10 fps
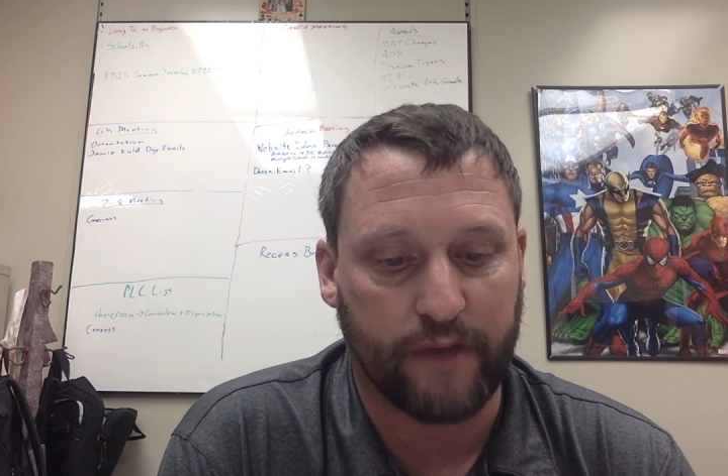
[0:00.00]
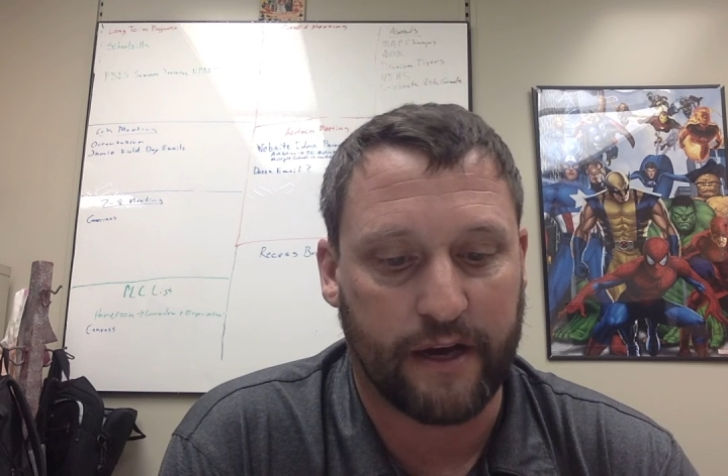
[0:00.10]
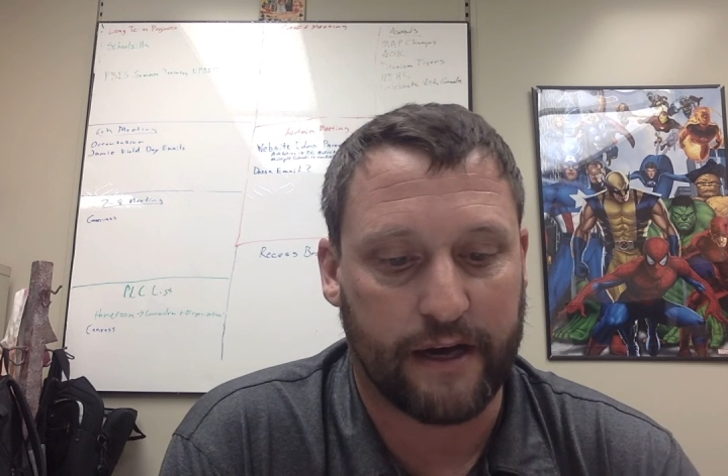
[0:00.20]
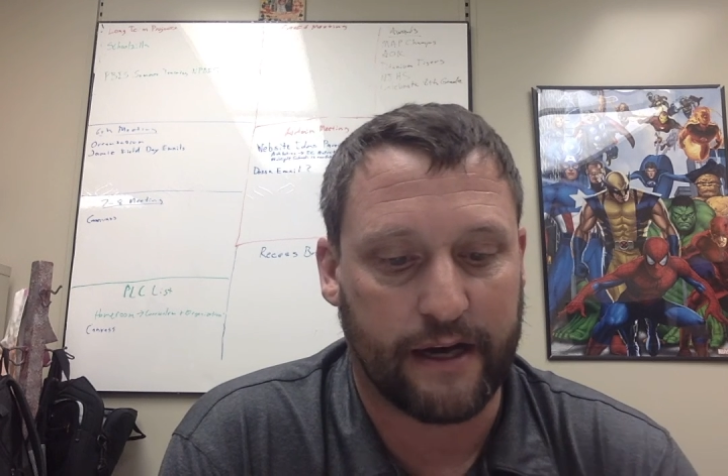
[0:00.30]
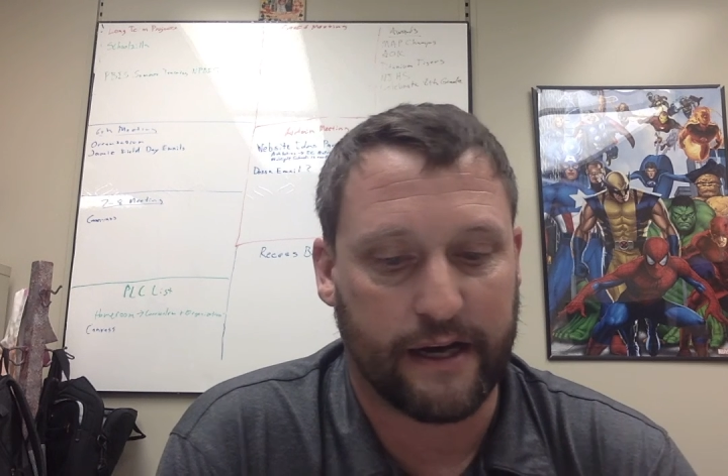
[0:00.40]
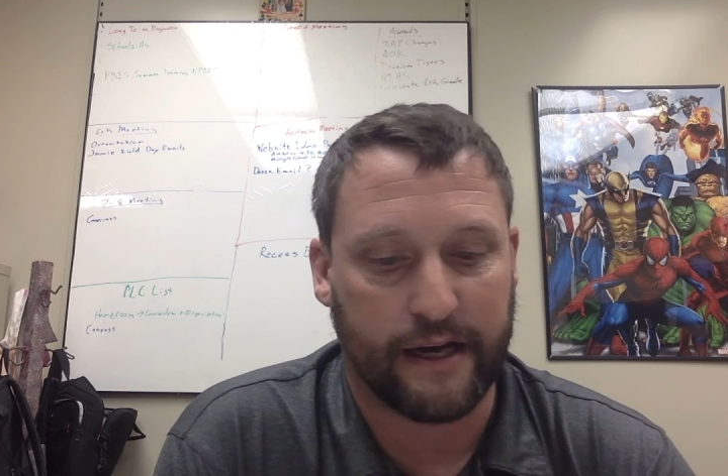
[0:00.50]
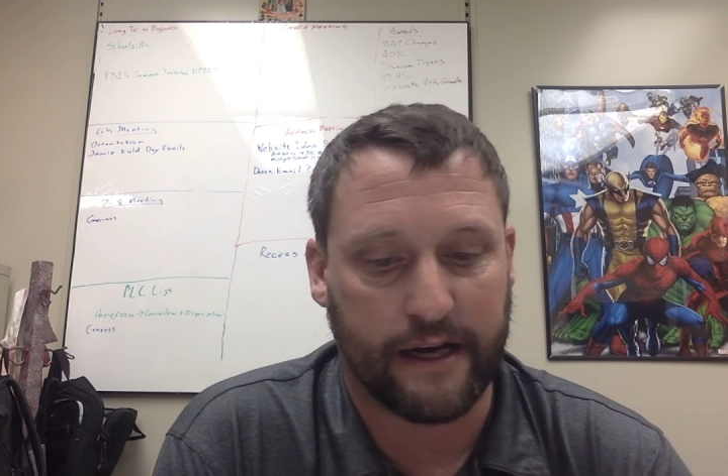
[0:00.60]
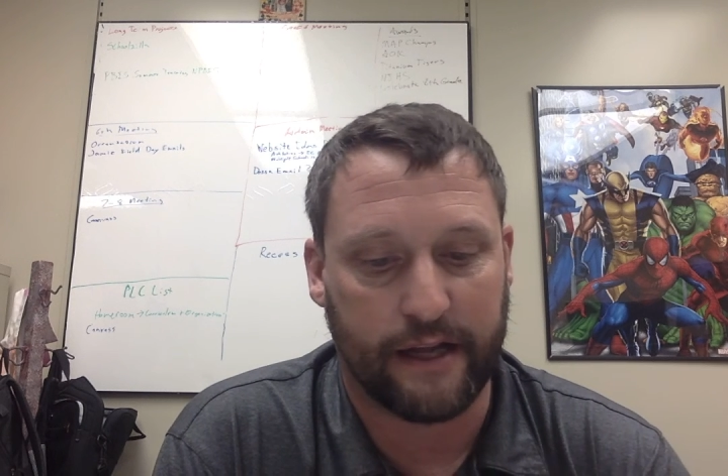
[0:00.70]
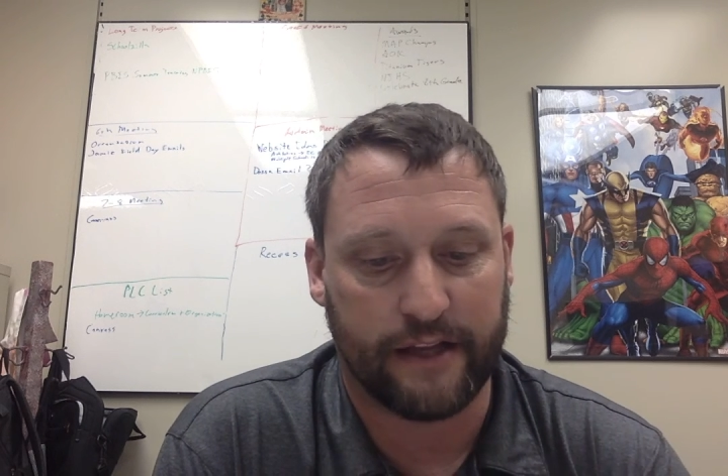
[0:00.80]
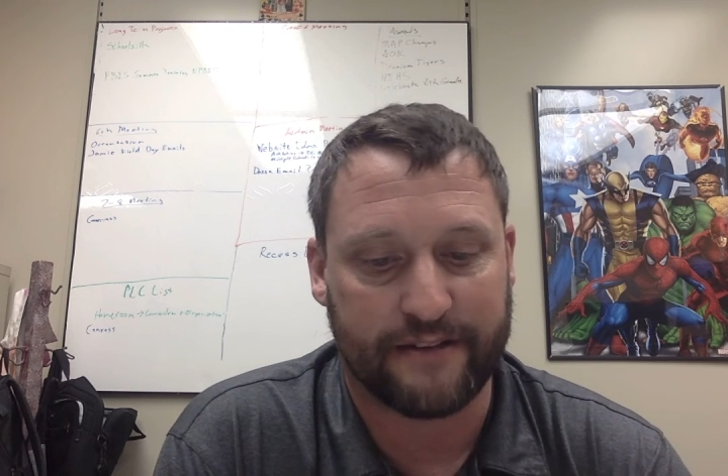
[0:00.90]

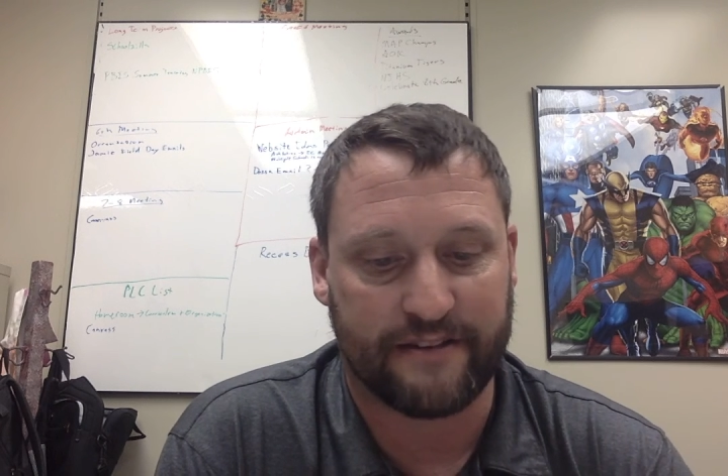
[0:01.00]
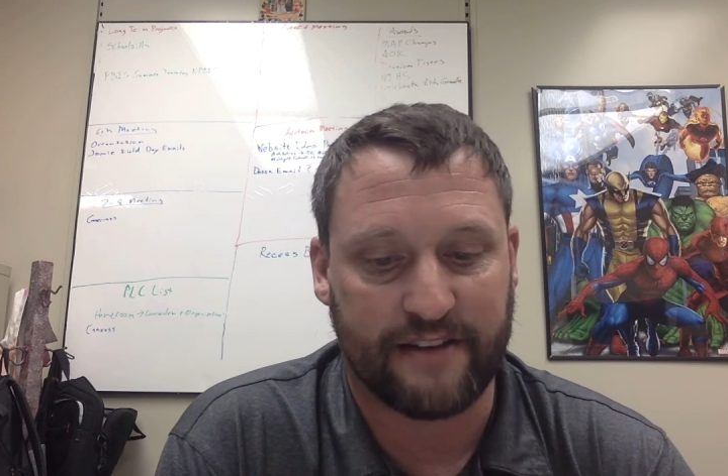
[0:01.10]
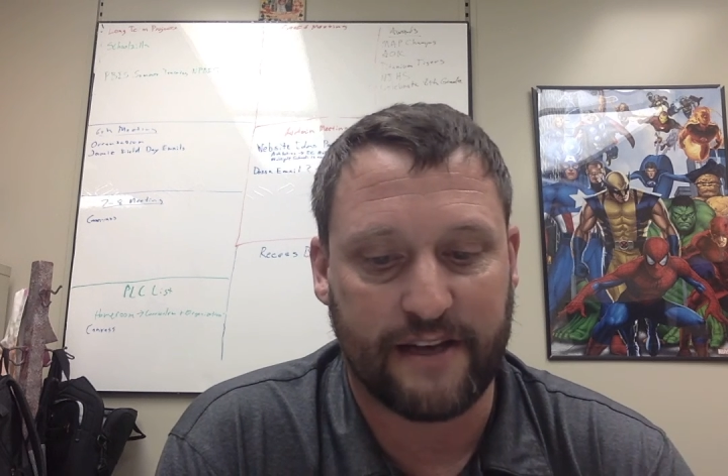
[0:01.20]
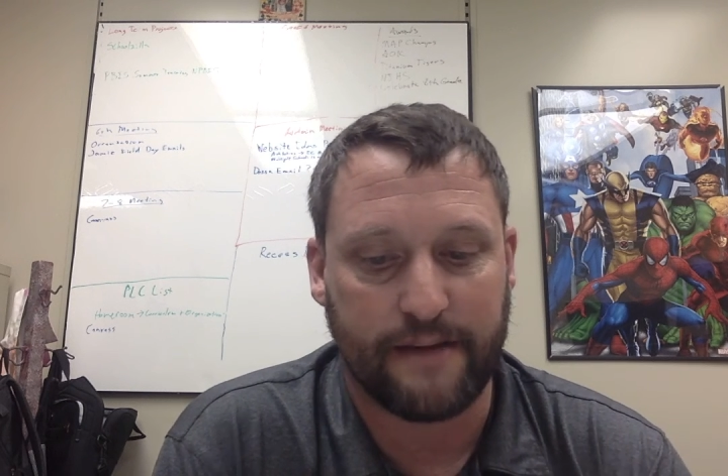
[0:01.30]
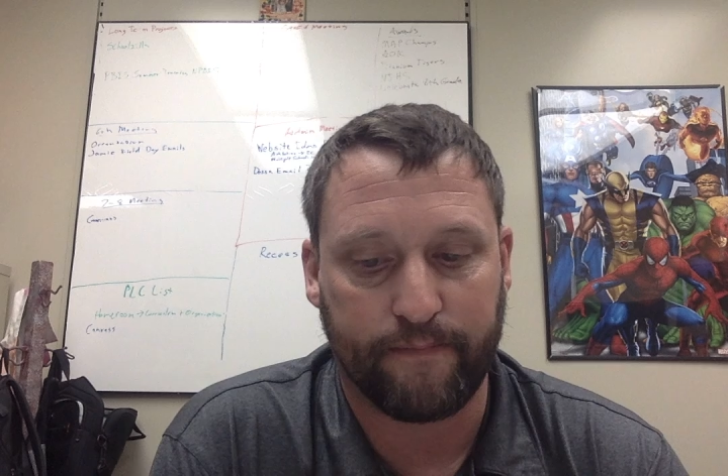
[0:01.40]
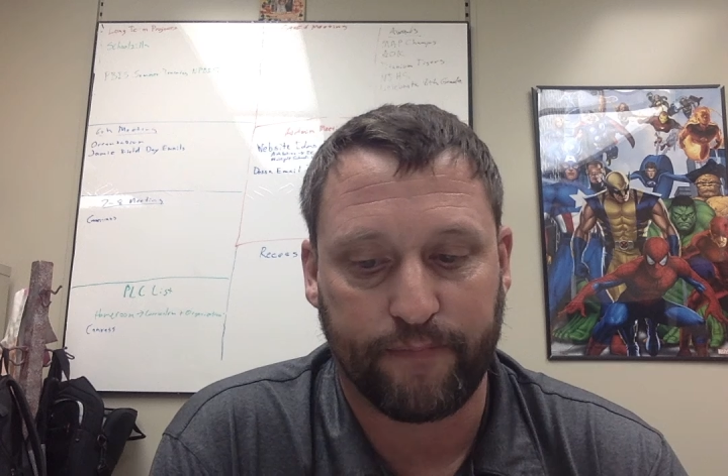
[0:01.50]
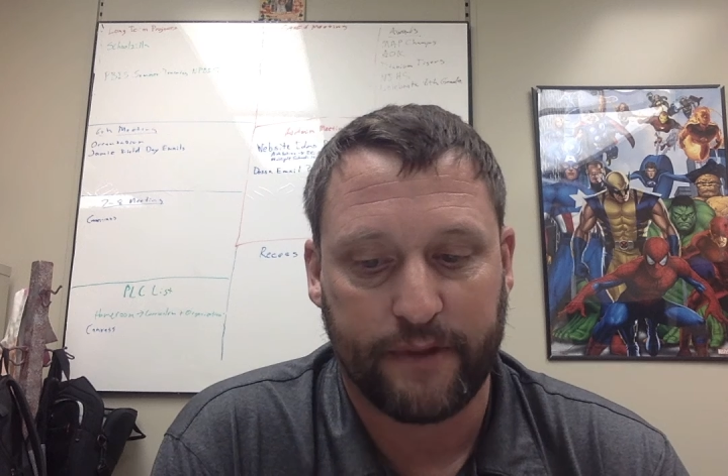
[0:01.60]
Uh, let's see.